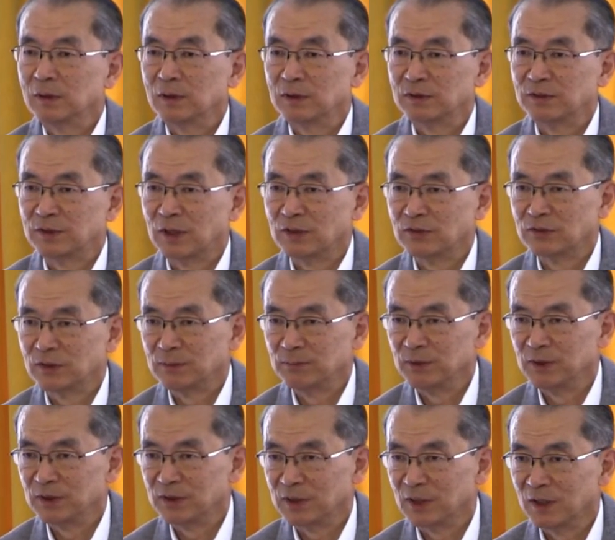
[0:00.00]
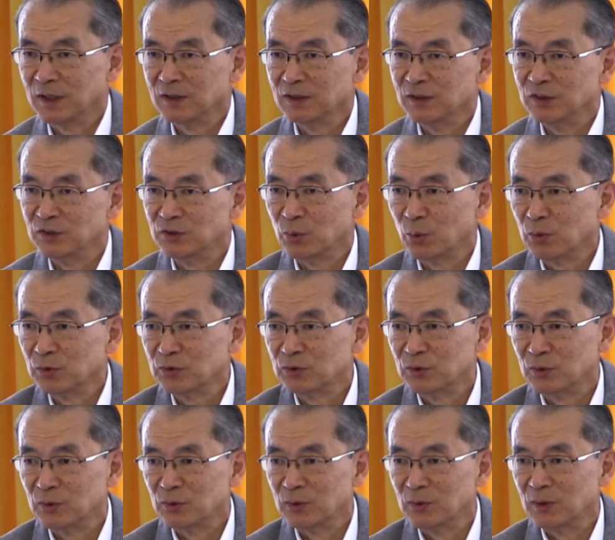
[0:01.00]
South America is
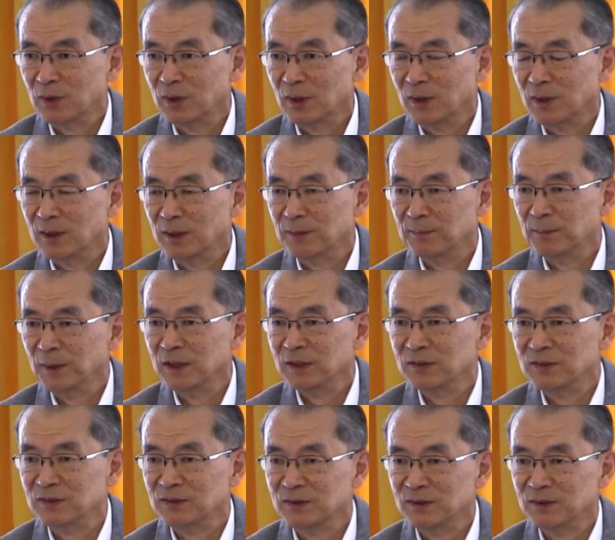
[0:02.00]
also made